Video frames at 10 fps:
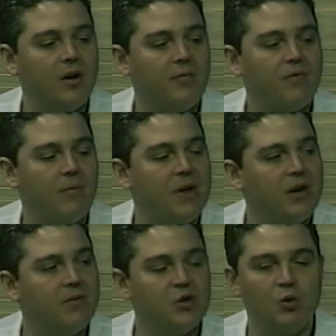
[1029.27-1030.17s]
from the
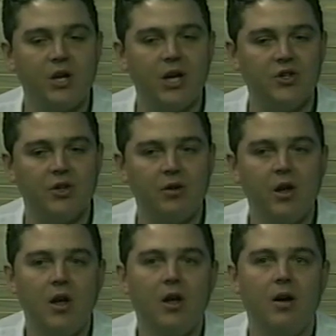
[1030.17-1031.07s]
individual kitchen
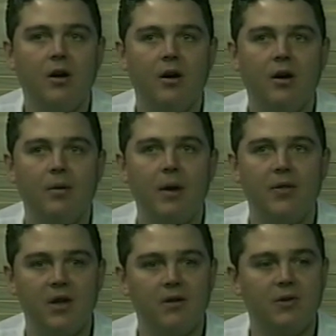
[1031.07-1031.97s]
and
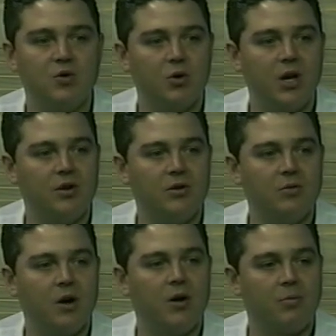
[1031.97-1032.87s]
the individual
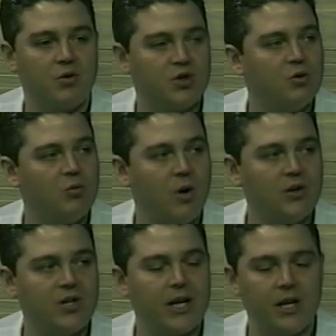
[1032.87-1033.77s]
person who
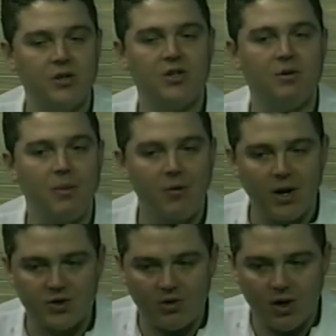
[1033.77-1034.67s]
runs that kitchen in my
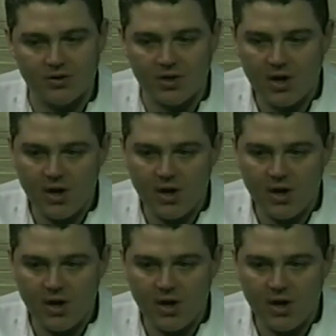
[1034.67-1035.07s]
restaurants.